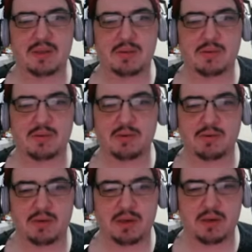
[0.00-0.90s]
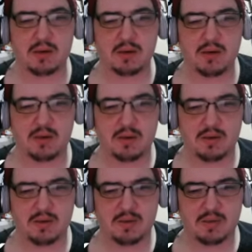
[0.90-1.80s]
was over here,
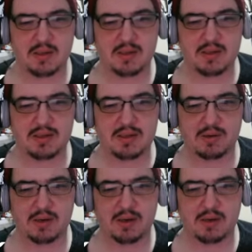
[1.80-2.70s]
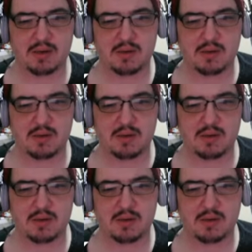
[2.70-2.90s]
and it's like right here.